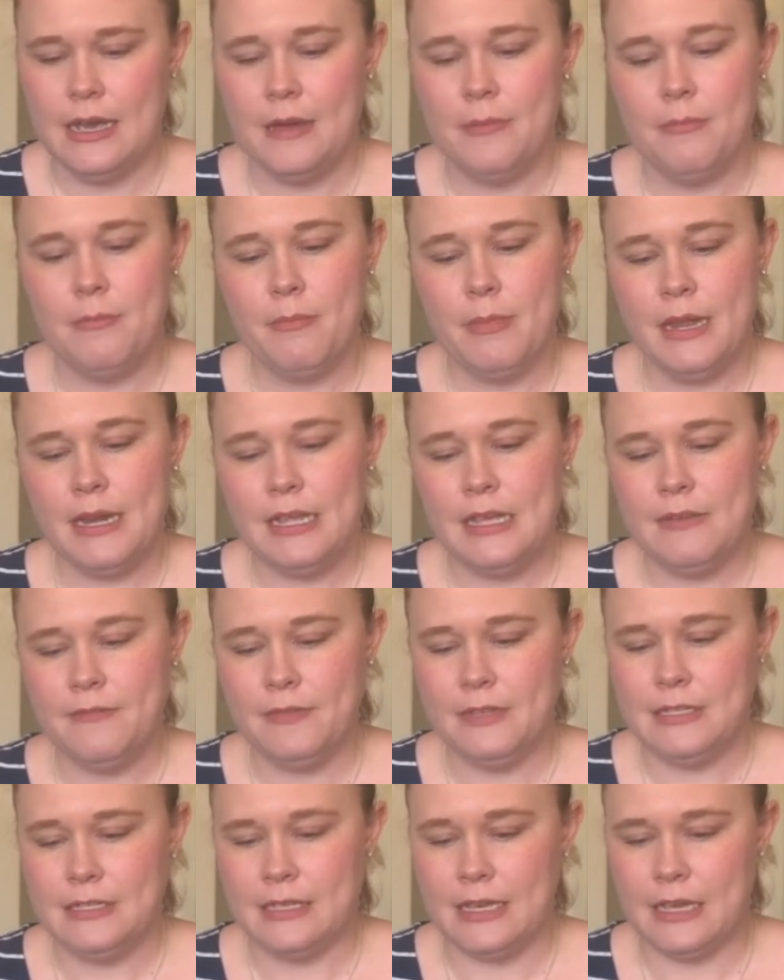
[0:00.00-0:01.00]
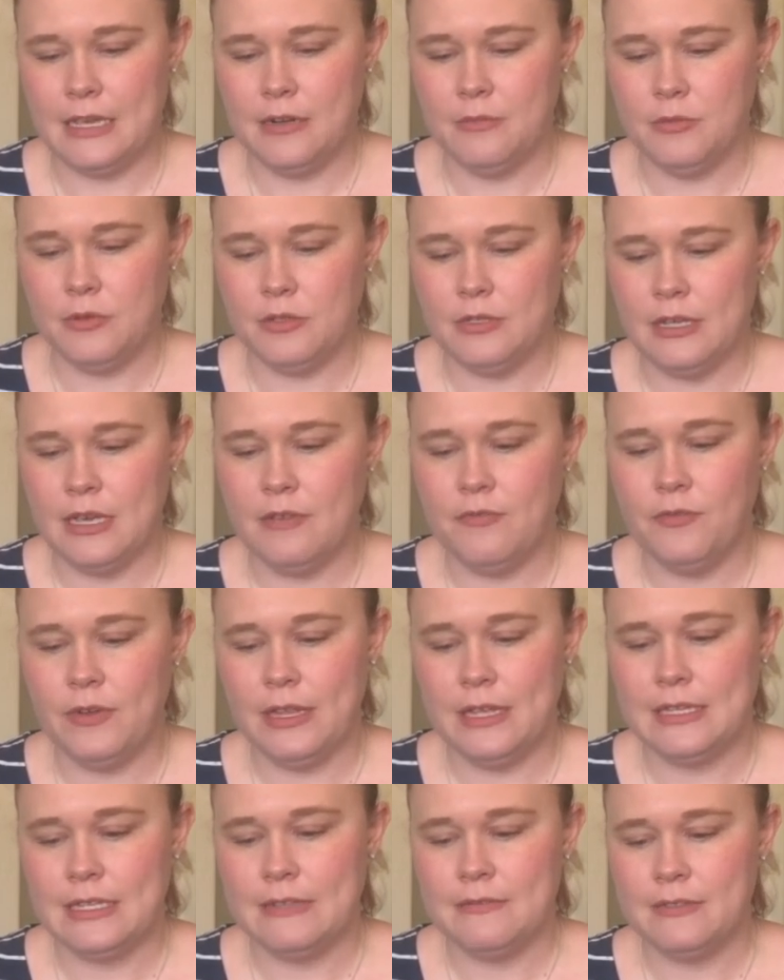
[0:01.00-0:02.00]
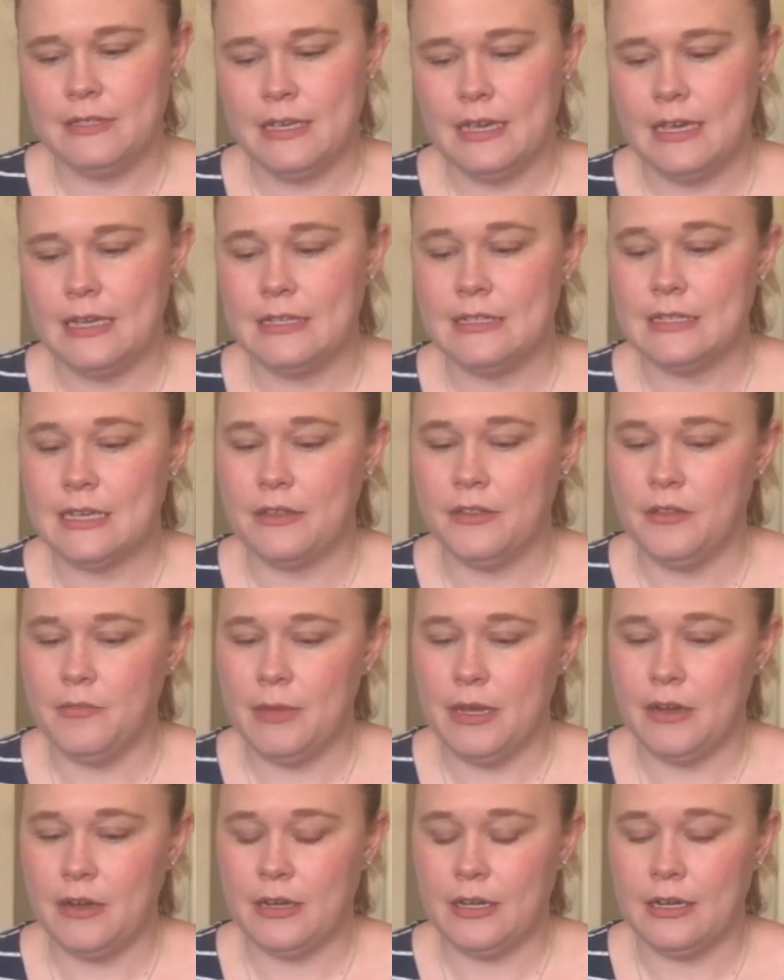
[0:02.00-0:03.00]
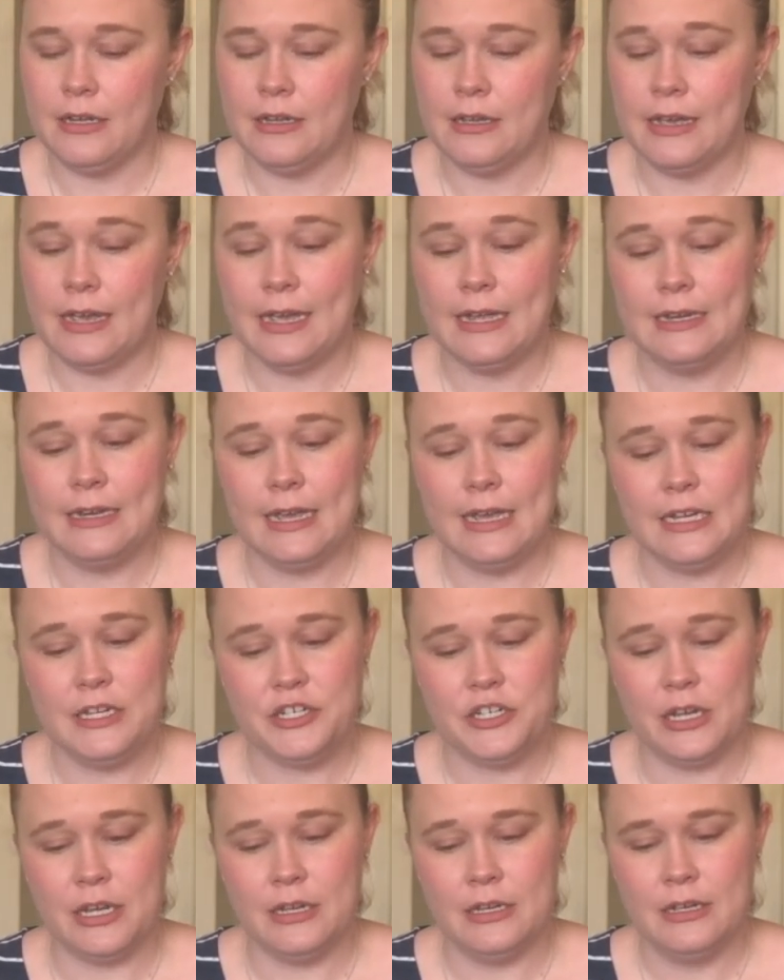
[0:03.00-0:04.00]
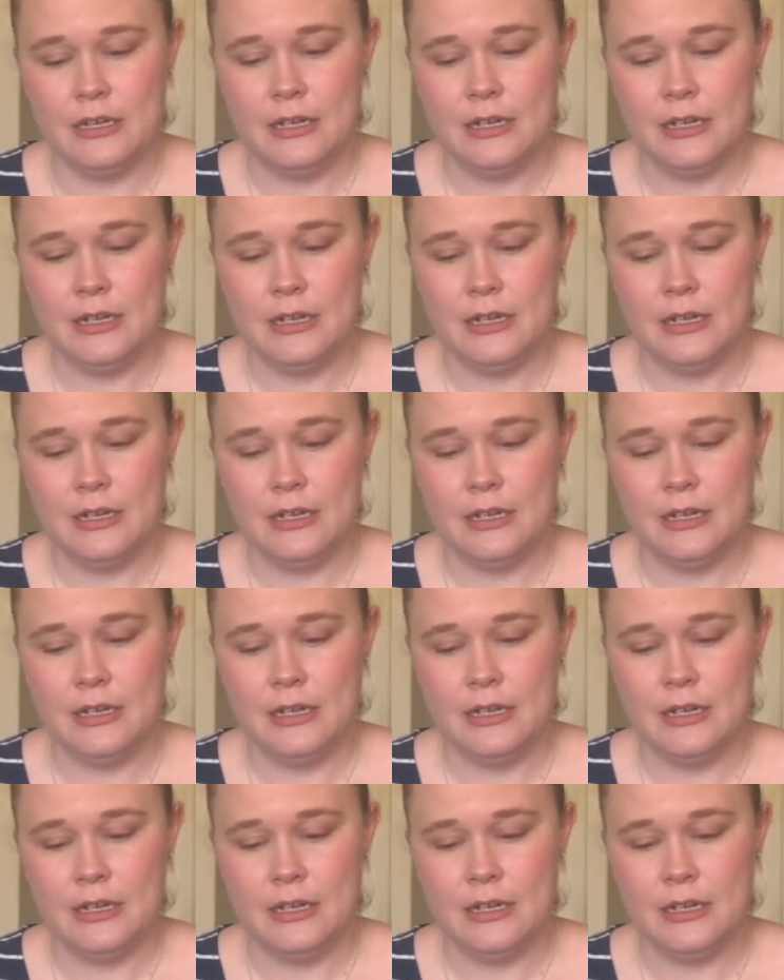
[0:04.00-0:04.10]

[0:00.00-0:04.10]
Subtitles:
Many of these animals have relatives in South America and Asia.